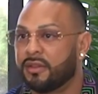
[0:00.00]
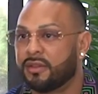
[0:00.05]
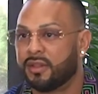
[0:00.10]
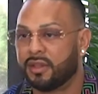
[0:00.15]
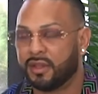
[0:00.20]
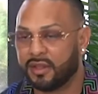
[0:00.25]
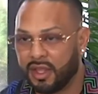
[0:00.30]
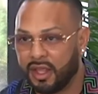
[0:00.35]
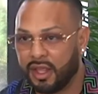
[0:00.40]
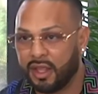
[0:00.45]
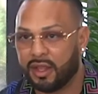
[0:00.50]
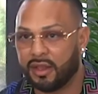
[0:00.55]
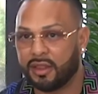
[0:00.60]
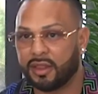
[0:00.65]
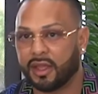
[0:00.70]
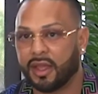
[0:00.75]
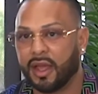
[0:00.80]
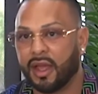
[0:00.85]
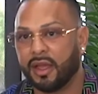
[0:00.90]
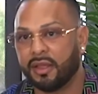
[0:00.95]
Today, the
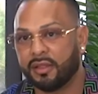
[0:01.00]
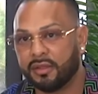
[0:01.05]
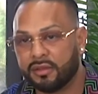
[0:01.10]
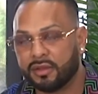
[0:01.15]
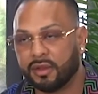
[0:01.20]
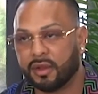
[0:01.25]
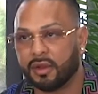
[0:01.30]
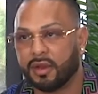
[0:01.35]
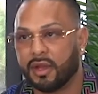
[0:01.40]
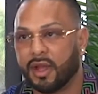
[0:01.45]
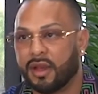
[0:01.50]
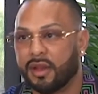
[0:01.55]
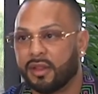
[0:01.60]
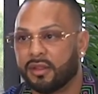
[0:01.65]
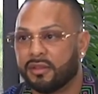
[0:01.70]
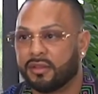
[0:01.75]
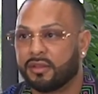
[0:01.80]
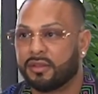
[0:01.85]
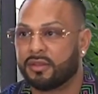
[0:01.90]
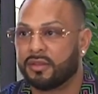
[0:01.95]
guys are not
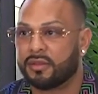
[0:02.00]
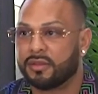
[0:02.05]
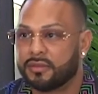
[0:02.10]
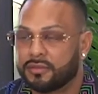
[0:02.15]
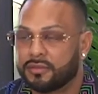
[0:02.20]
as